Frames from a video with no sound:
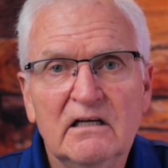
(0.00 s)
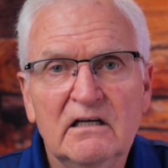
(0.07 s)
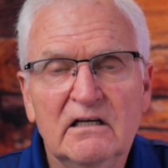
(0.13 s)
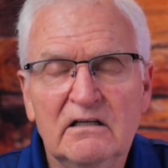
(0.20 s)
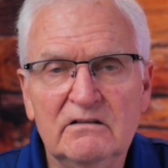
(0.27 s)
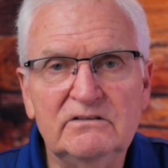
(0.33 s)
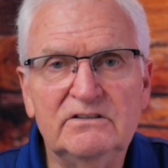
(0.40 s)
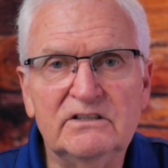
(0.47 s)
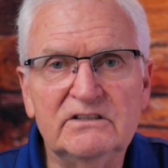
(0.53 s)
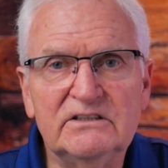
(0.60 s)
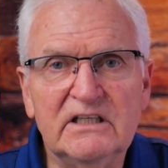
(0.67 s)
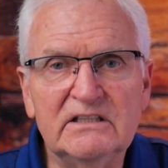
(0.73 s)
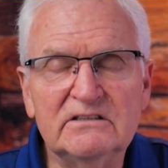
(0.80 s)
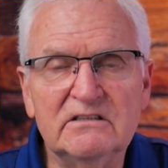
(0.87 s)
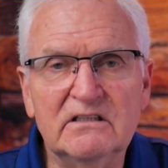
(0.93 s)
It was just
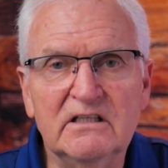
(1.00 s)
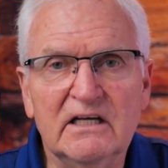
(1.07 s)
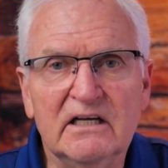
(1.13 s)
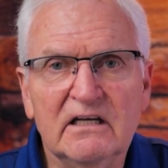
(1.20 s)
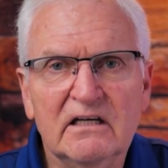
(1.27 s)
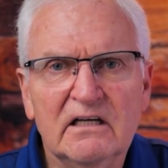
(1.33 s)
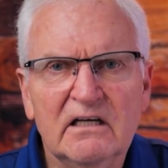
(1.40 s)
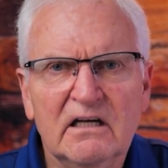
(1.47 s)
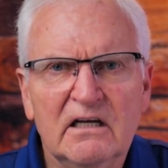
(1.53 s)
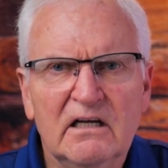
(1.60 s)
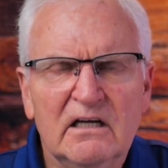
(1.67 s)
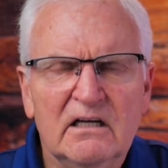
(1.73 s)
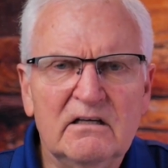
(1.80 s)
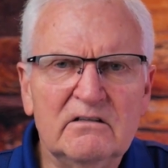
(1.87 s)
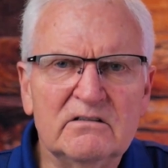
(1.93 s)
yesterday.
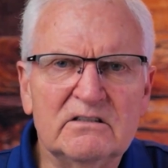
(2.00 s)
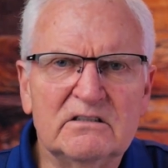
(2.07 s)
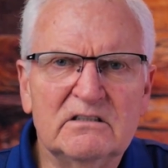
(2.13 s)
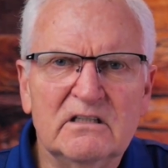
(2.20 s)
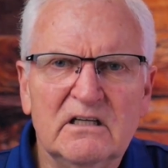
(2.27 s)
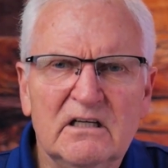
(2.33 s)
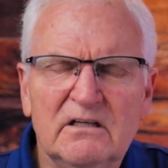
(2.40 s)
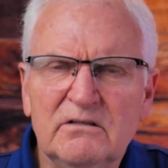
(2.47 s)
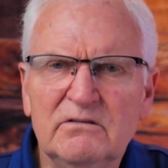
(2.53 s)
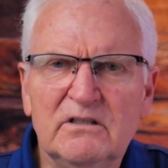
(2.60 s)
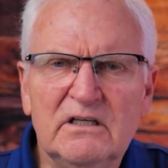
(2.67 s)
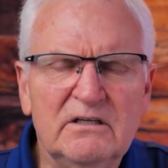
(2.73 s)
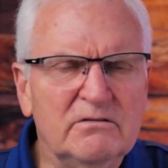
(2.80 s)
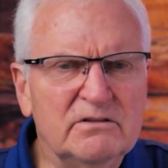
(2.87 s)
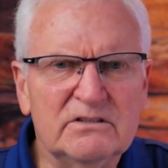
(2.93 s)
It
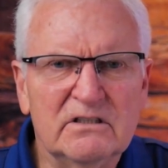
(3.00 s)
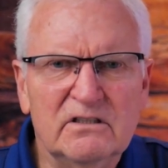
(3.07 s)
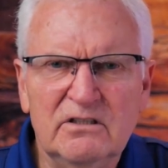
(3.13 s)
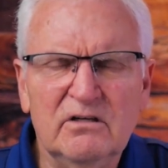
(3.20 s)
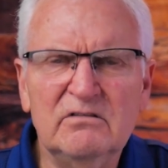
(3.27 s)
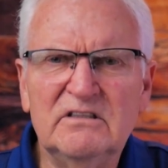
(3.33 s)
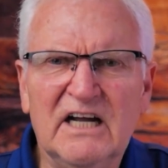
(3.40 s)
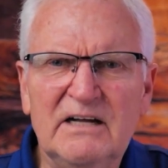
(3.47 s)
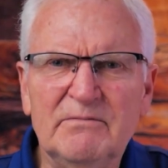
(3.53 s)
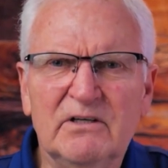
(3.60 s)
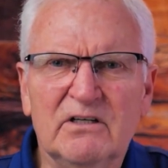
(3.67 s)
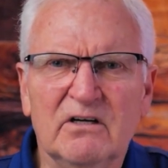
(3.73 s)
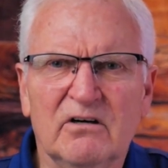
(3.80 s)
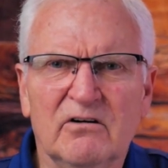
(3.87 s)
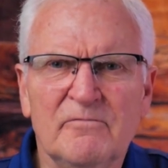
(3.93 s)
was no time
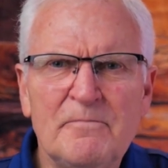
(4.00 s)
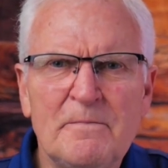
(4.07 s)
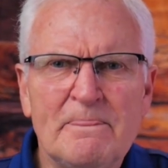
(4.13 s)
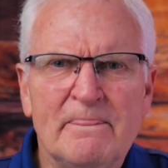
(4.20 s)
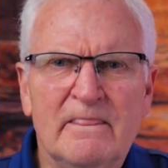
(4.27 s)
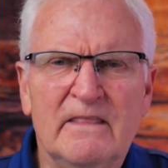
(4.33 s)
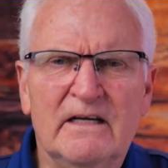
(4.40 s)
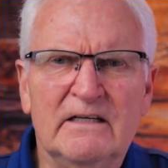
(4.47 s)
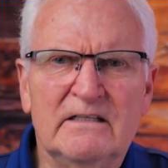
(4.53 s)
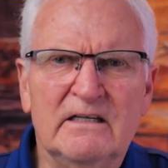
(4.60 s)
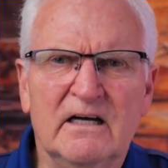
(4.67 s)
ago that